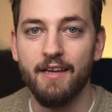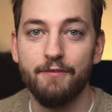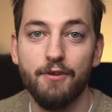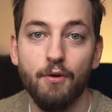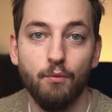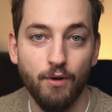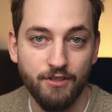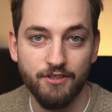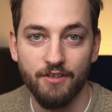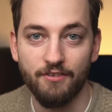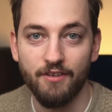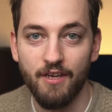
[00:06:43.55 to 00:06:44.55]
If you've
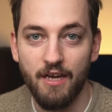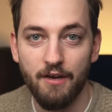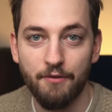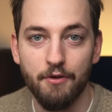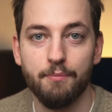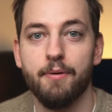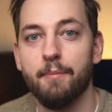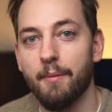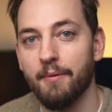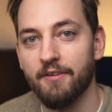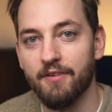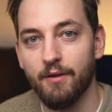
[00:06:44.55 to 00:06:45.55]
watched until now, you're
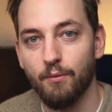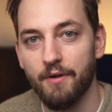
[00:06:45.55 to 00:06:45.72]
probably still